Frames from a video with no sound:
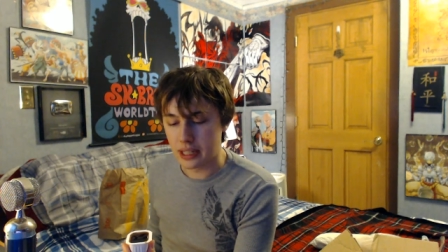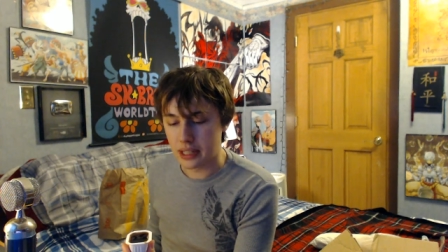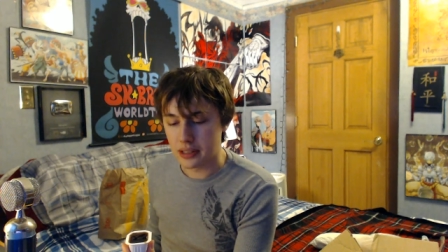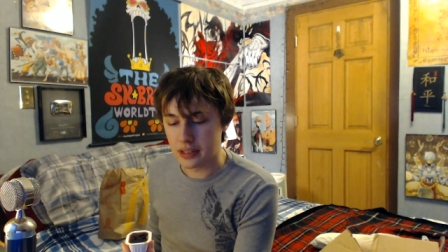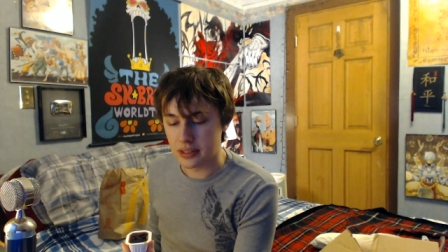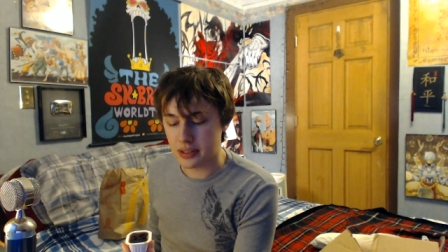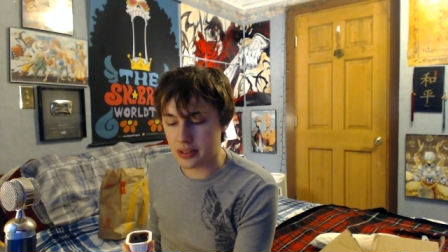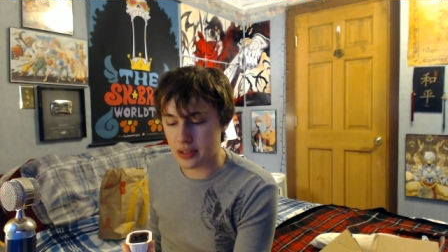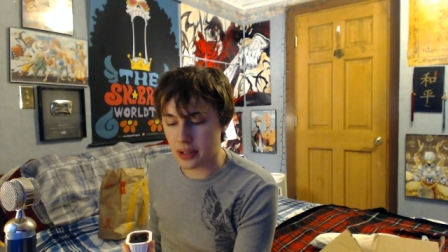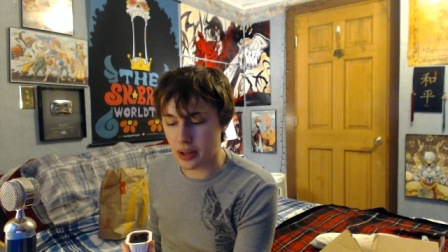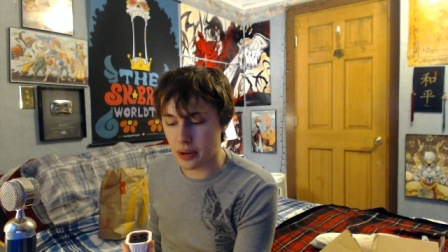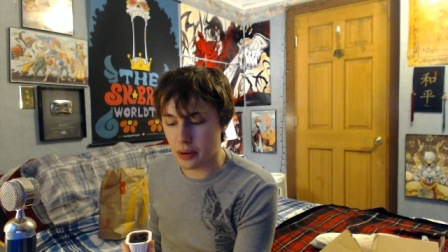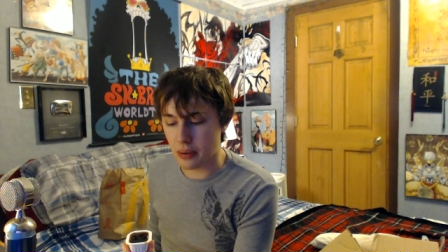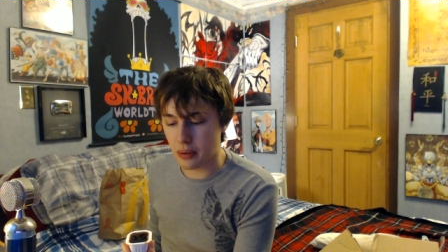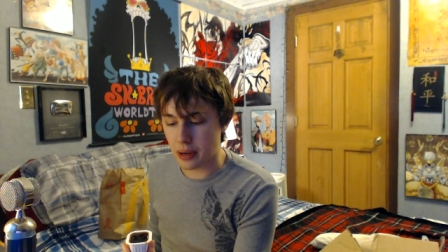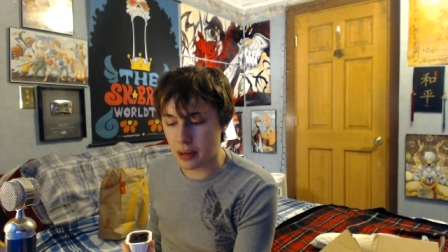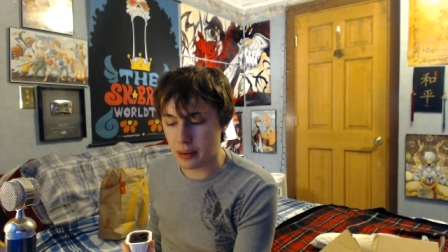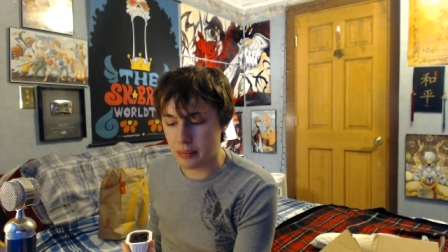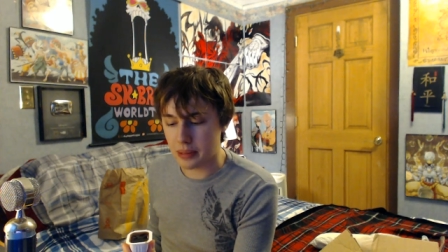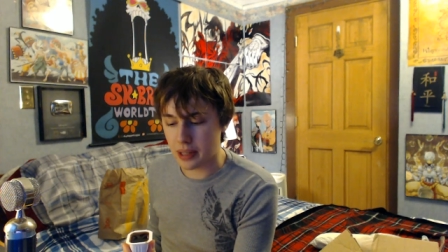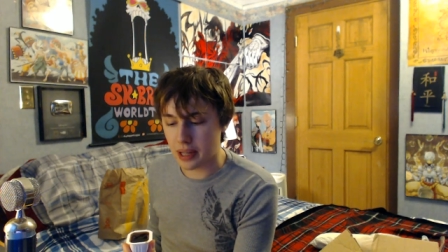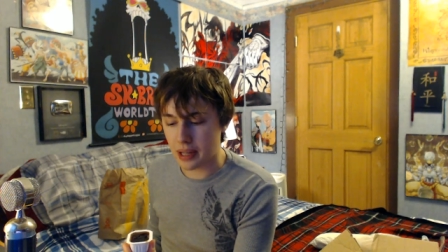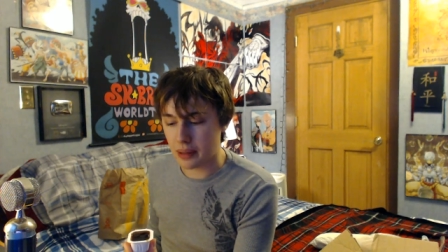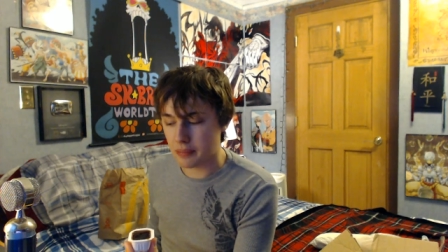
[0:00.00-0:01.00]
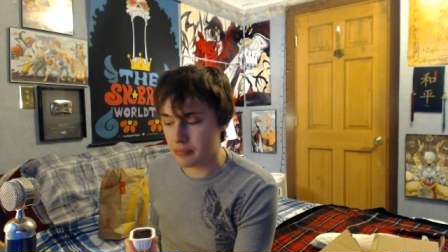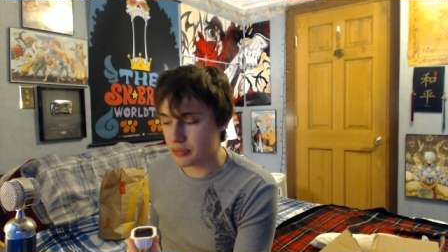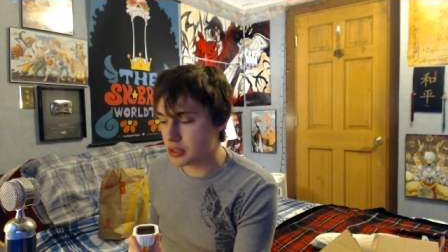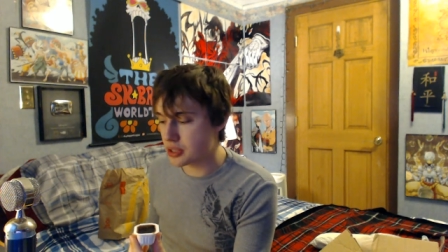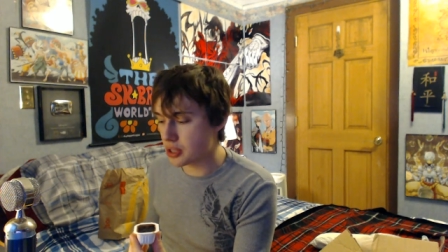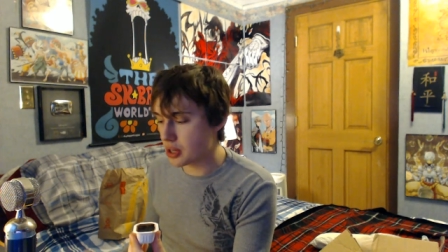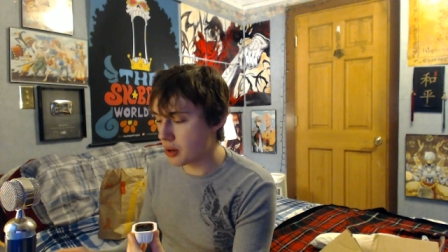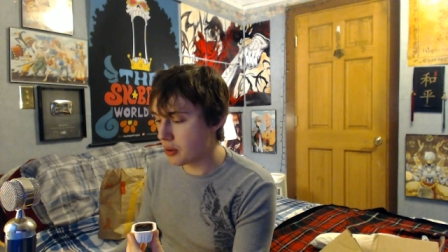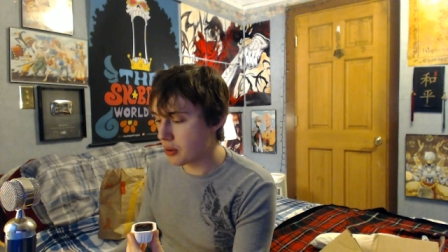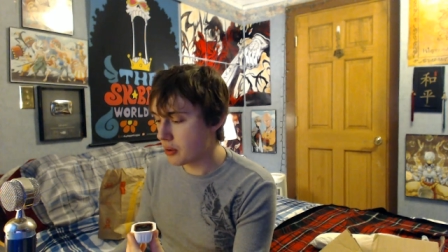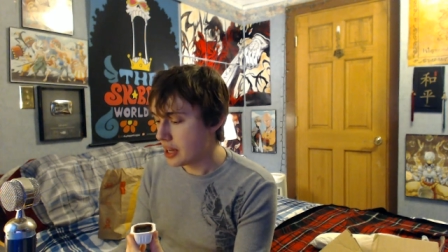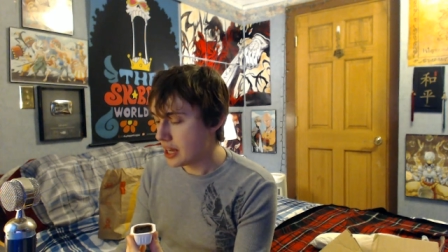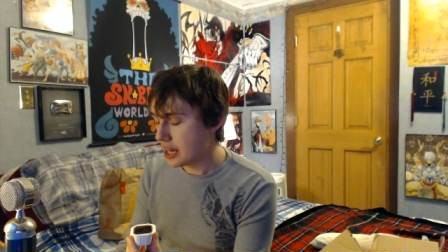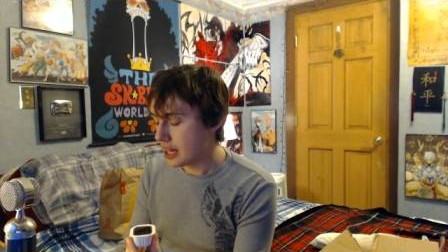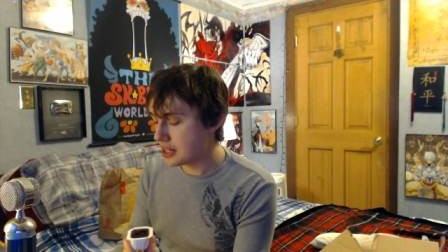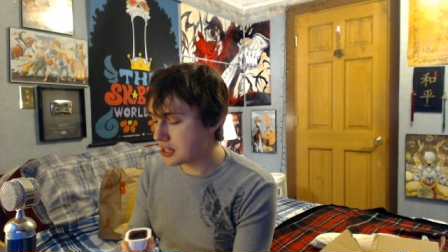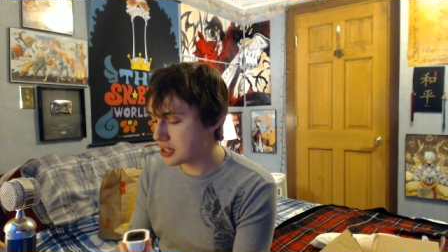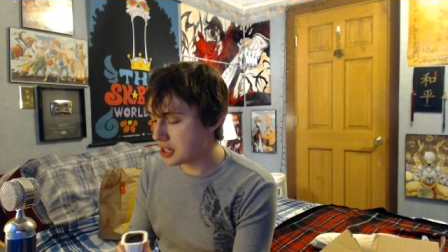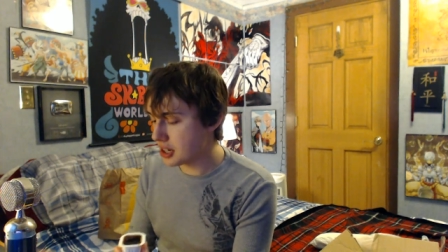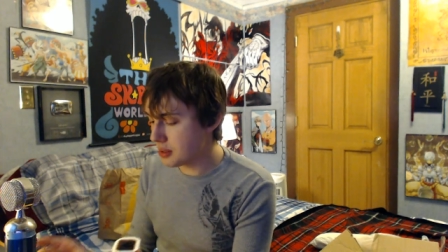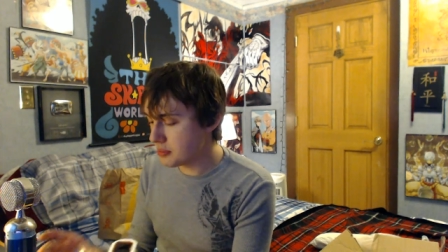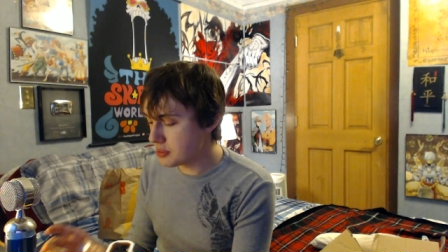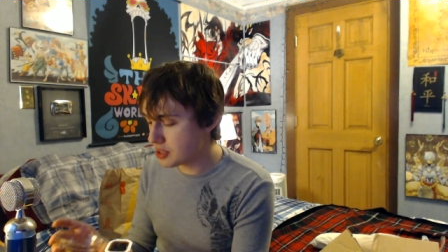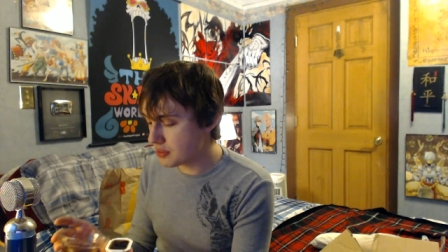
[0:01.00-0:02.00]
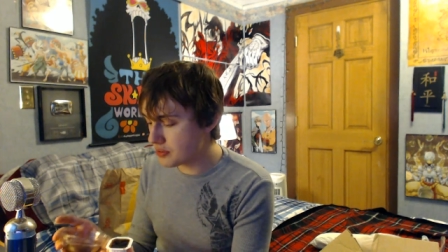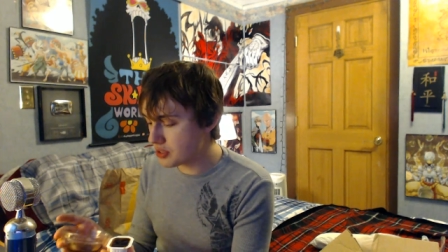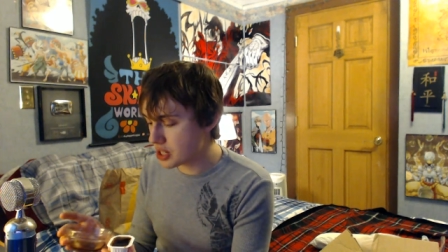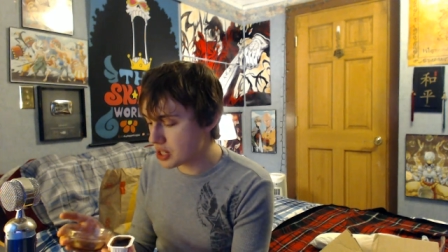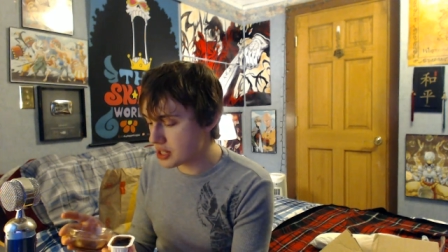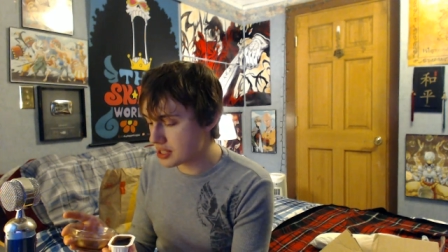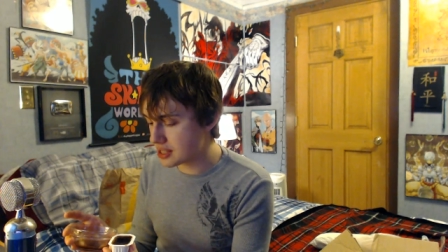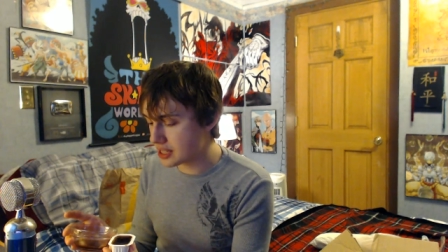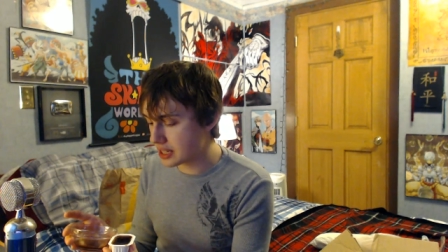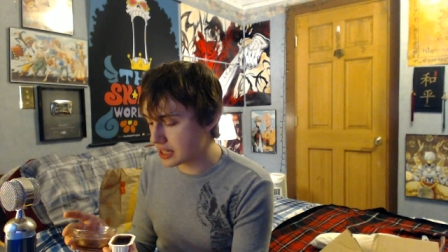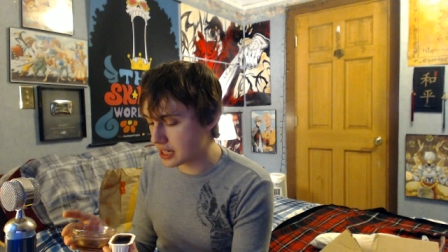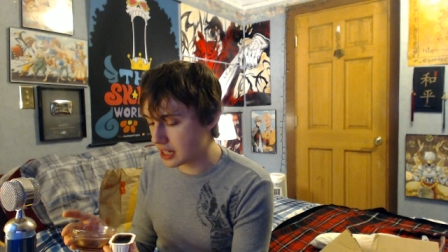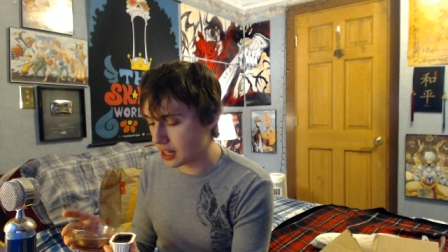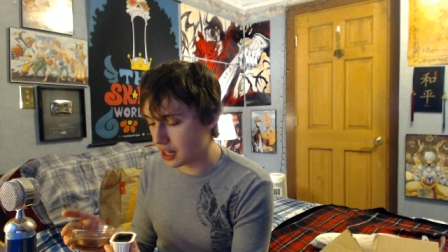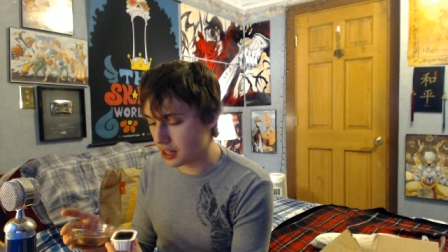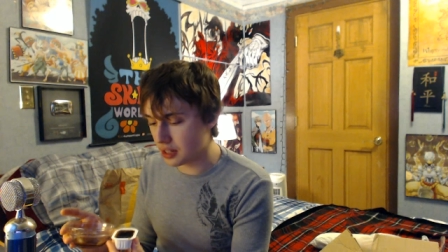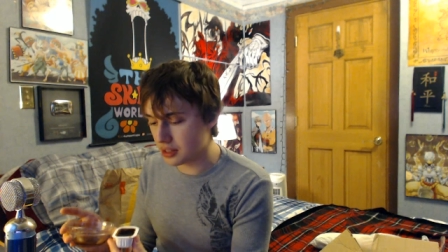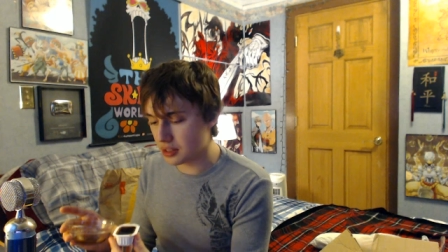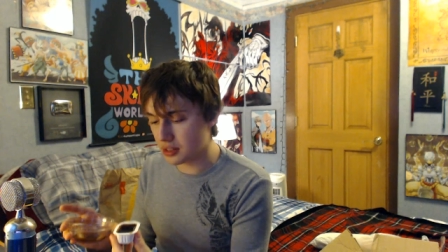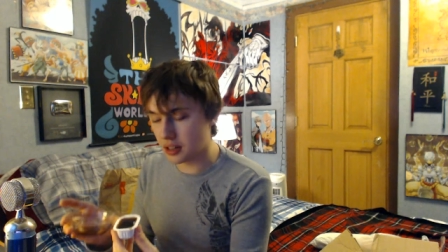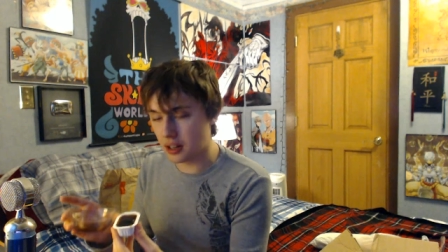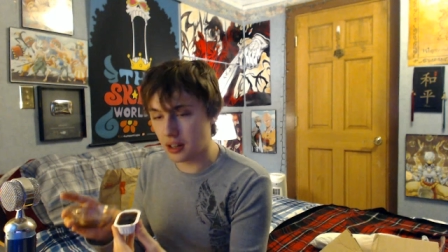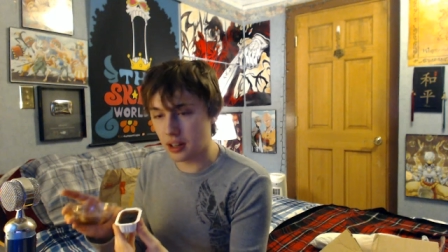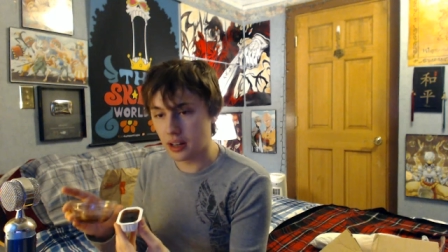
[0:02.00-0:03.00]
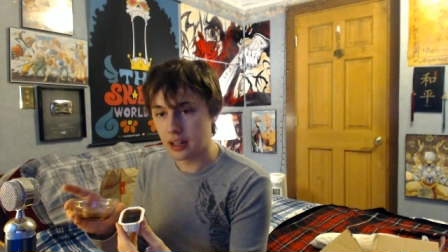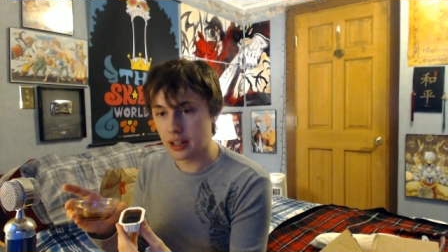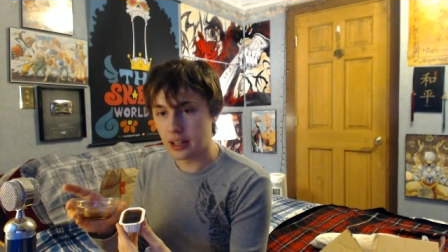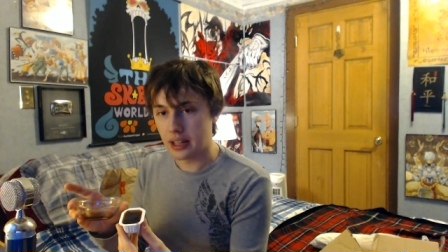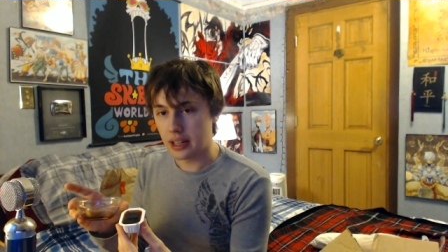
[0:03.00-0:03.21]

So um yeah. So in terms of just the color,